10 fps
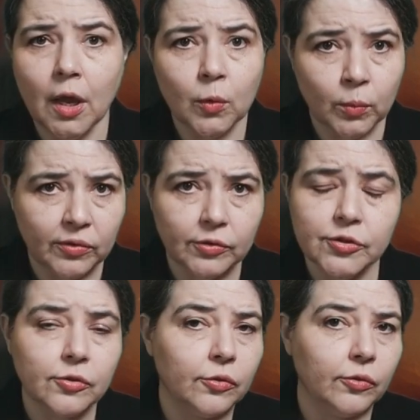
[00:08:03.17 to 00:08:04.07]

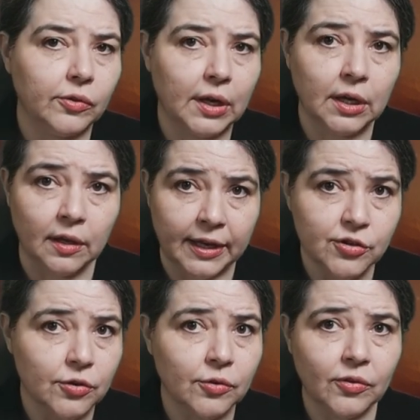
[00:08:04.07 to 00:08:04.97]
Researchers who study
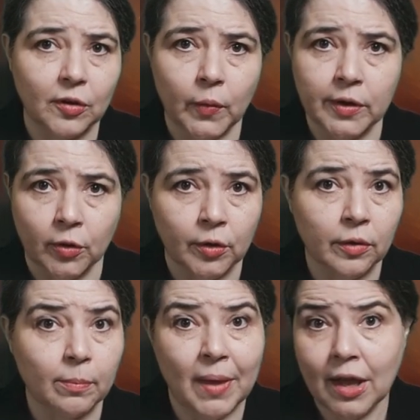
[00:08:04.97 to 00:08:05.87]
glaciers here on
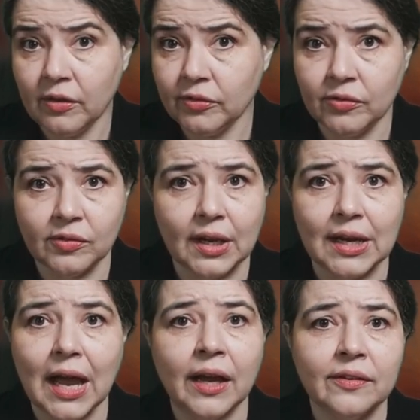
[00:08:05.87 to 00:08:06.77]
Earth may also study
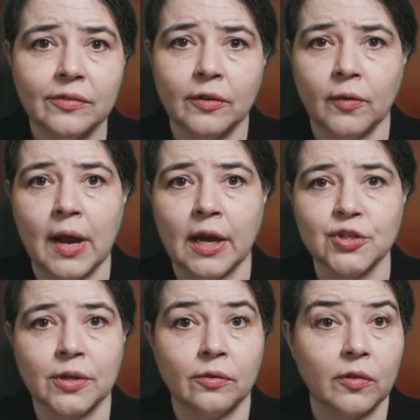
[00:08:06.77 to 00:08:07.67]
ice
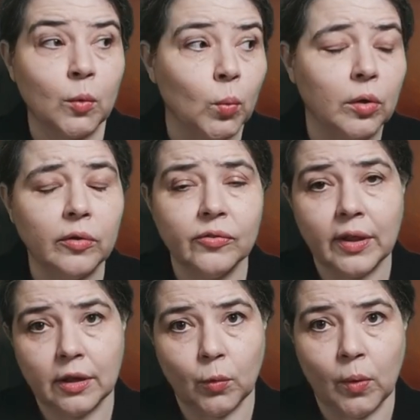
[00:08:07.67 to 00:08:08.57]
interactions on worlds
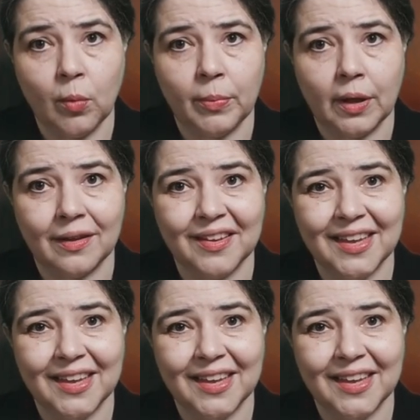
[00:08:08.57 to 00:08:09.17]
like Europa.